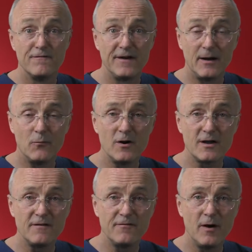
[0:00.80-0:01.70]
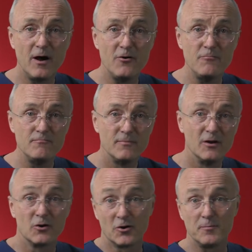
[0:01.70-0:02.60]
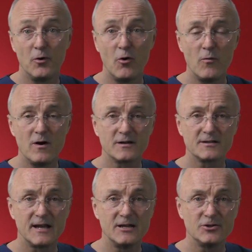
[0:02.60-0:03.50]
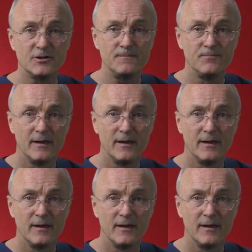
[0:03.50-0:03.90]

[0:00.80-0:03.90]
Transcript: Fed up working from home? Got a poor workstation?